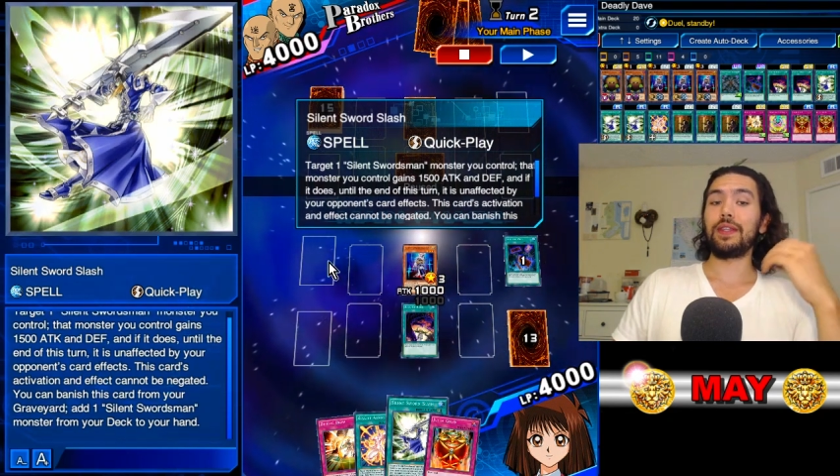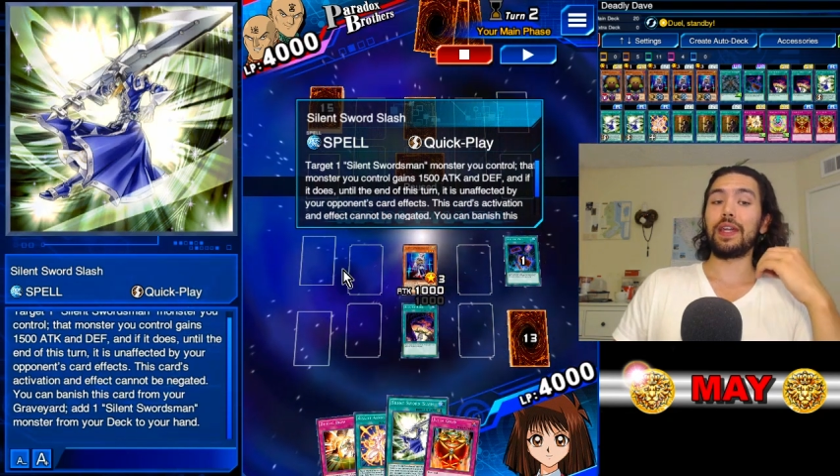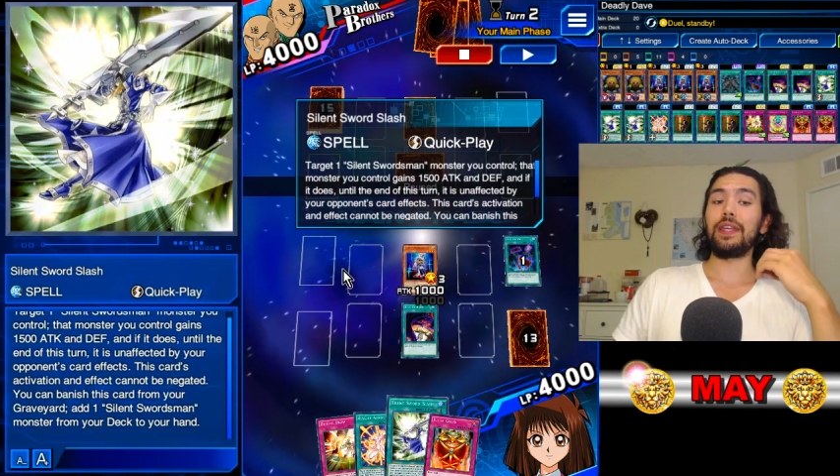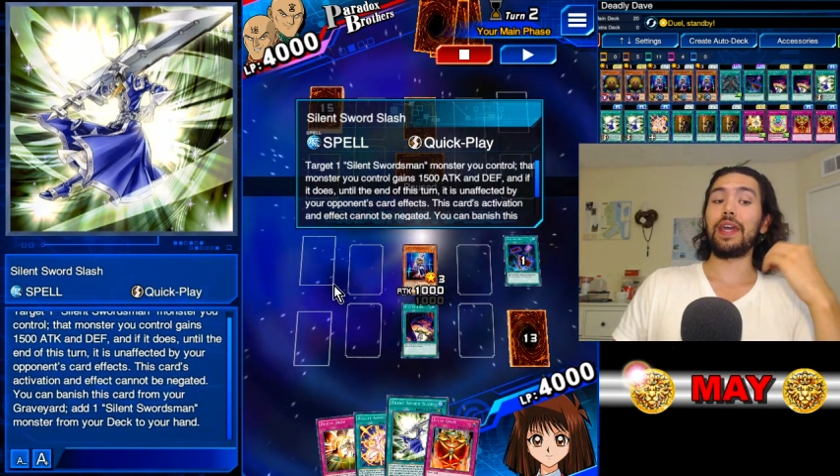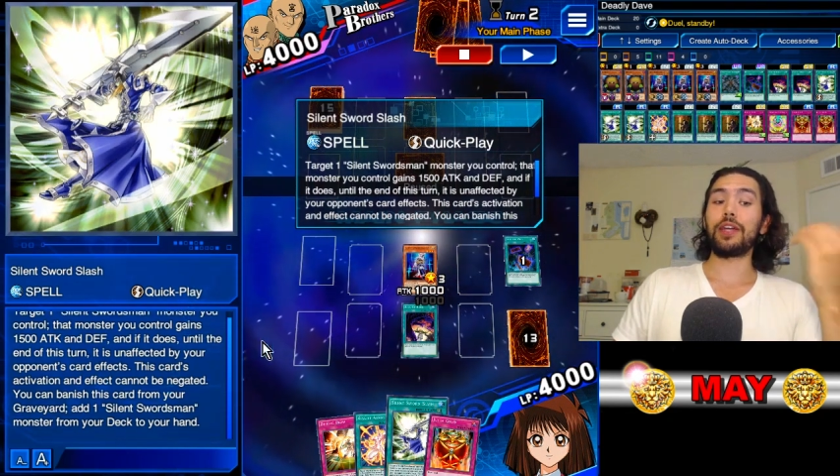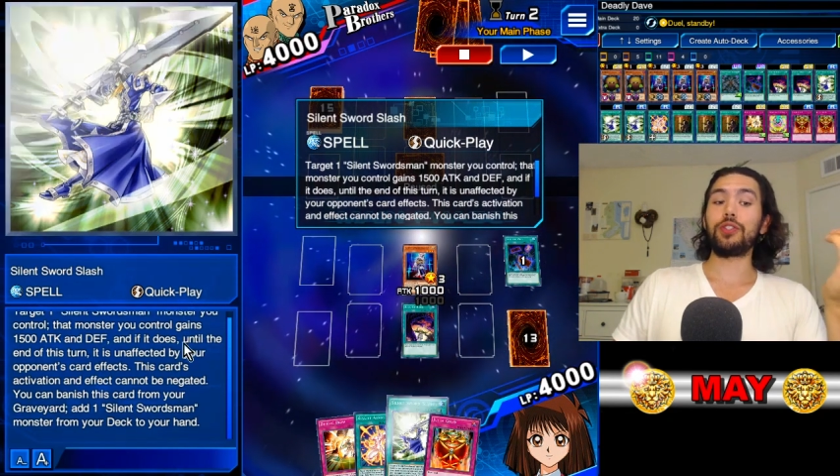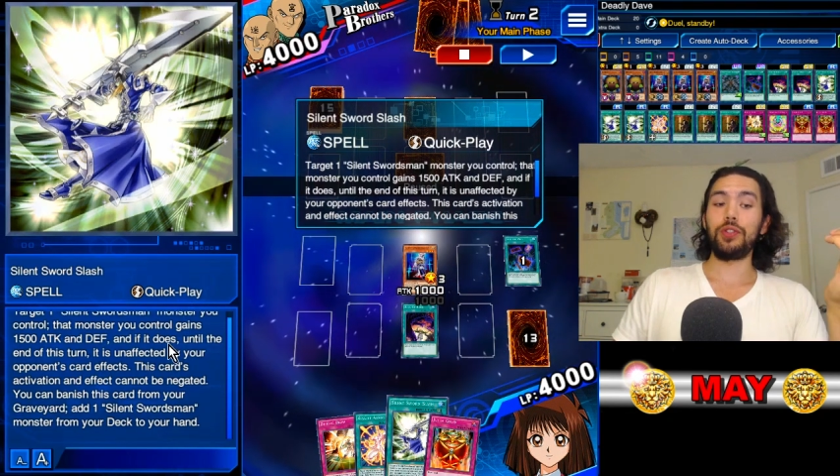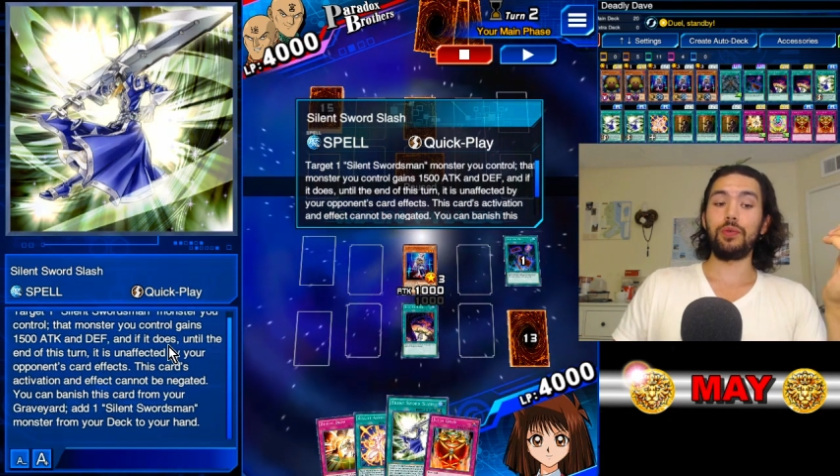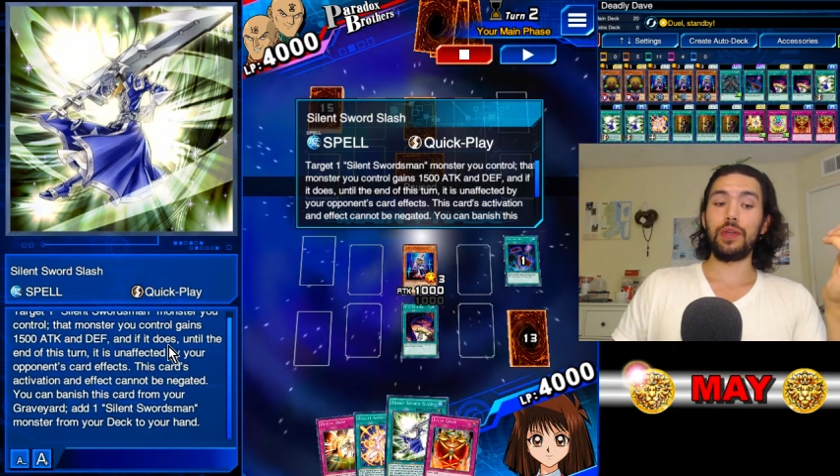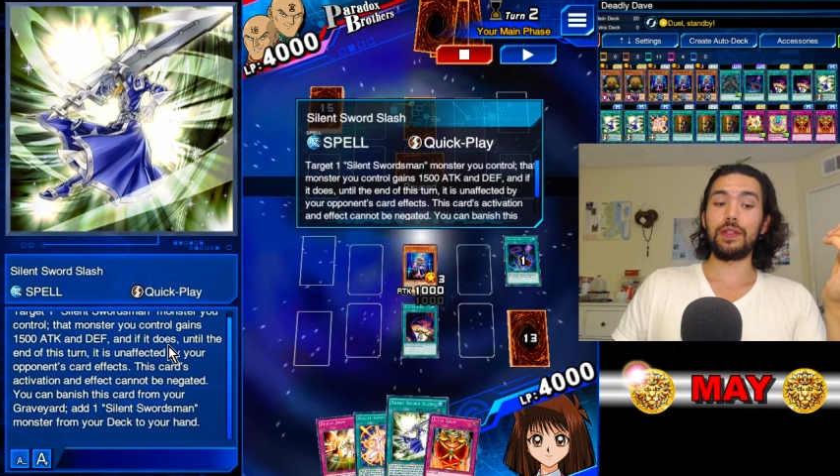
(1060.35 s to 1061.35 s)
that he
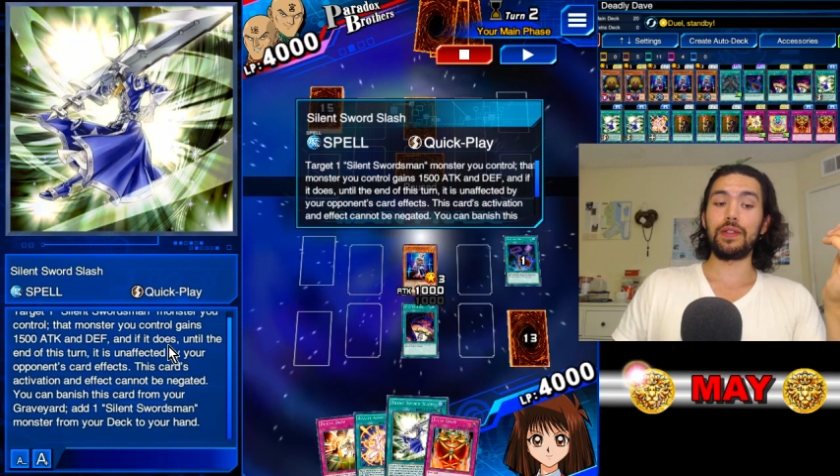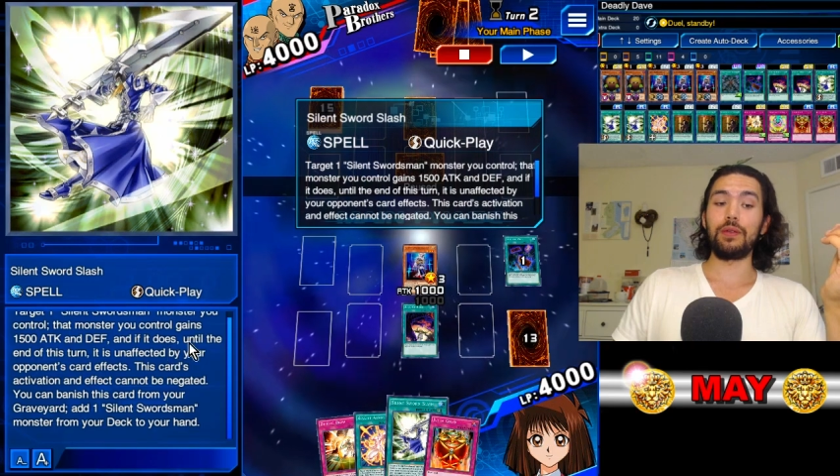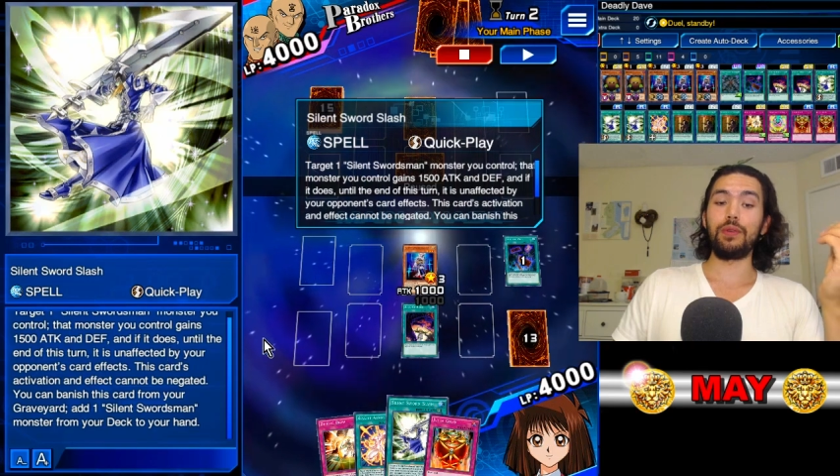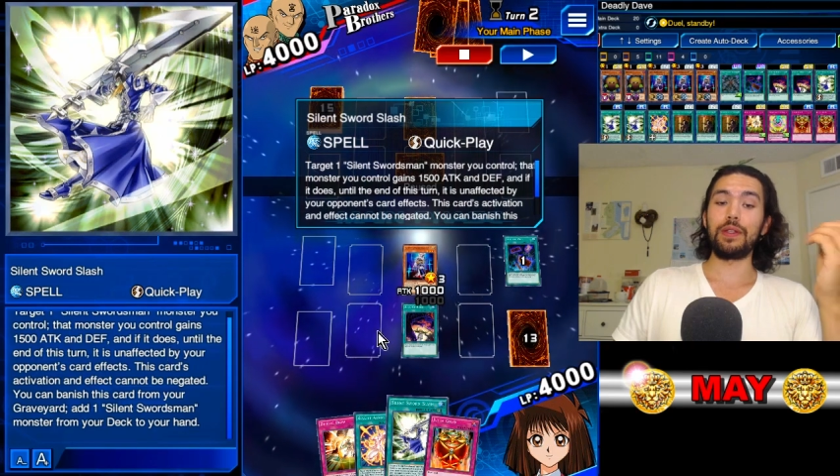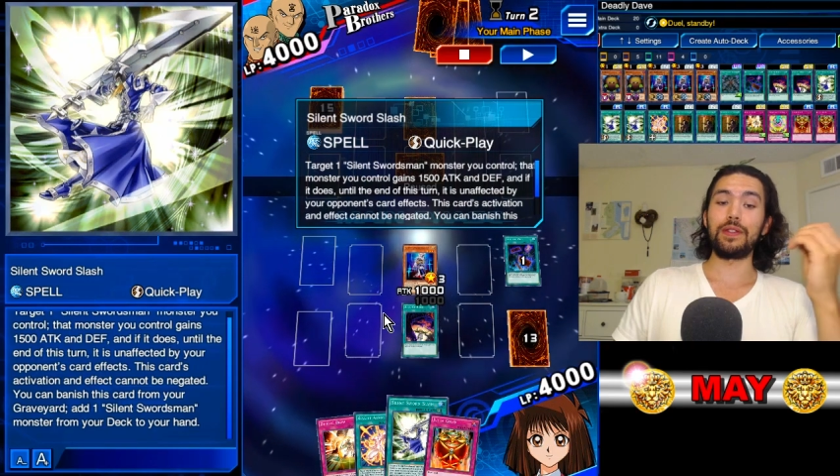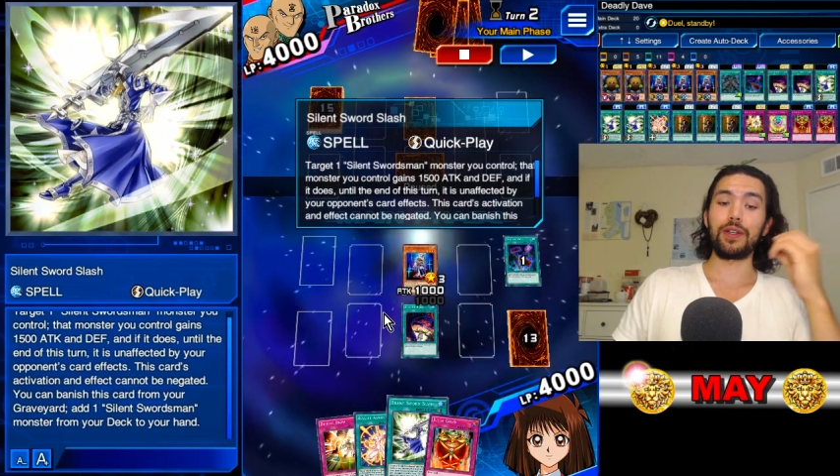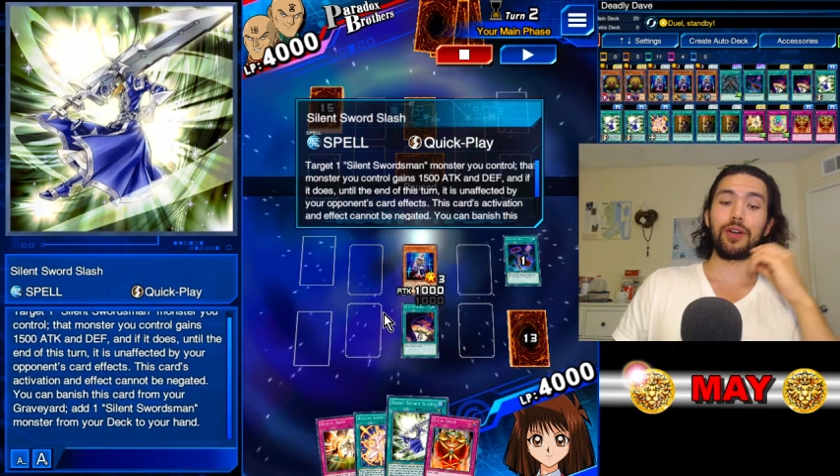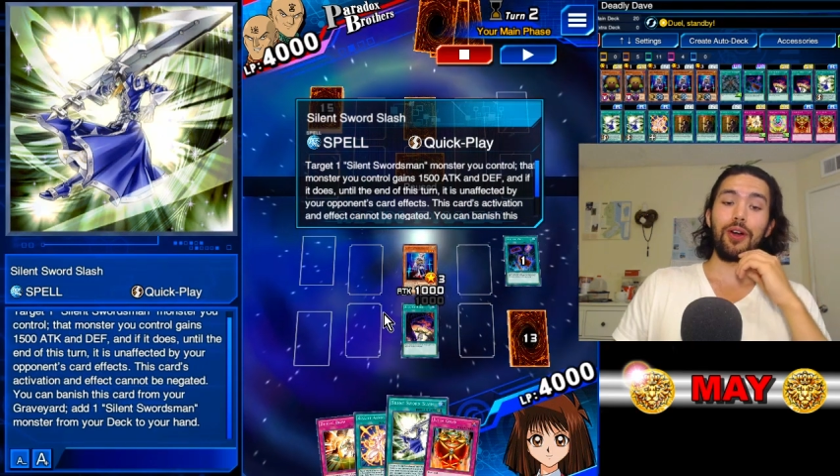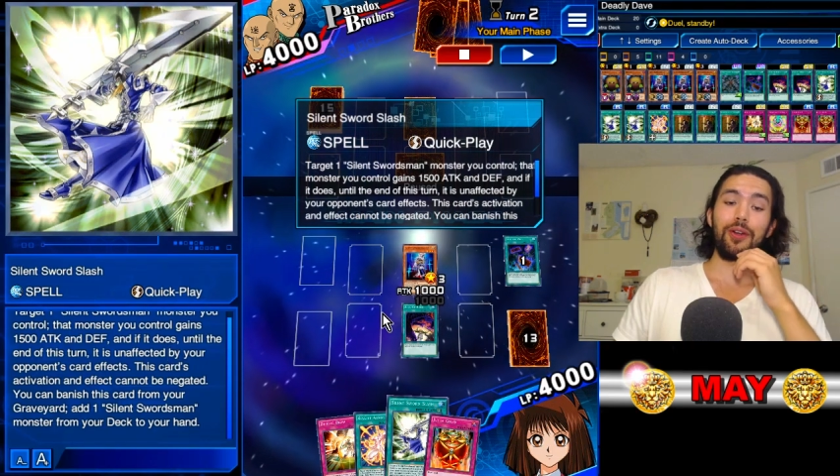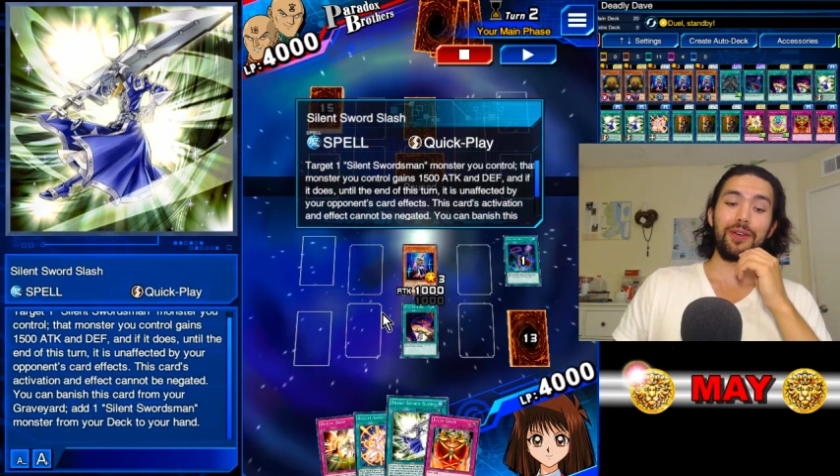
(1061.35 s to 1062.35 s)
actually reads the
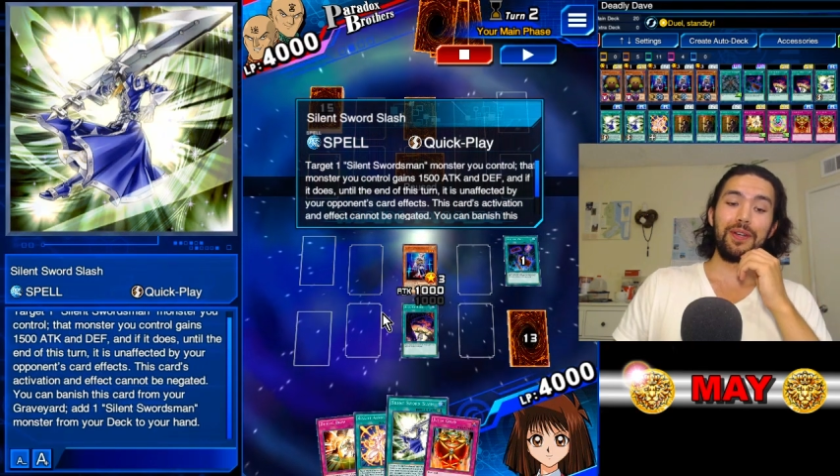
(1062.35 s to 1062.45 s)
card.